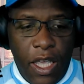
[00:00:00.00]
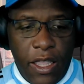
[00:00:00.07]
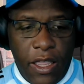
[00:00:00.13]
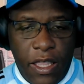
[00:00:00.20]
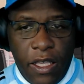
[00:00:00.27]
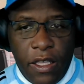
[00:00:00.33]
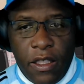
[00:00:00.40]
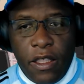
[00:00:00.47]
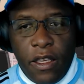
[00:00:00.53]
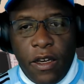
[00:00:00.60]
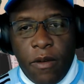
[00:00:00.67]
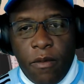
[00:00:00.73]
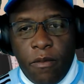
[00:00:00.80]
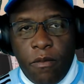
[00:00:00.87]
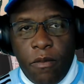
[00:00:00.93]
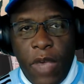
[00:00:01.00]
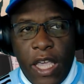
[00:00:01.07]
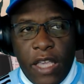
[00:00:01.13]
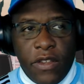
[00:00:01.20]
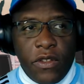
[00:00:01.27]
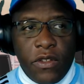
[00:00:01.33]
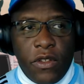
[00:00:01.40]
I think they're
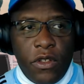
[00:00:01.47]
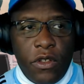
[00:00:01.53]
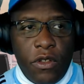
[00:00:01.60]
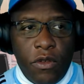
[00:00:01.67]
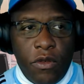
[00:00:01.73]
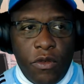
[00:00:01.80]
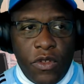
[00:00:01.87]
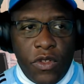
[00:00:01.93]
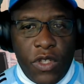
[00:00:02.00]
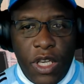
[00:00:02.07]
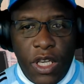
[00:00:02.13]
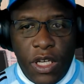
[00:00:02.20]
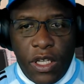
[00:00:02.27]
best used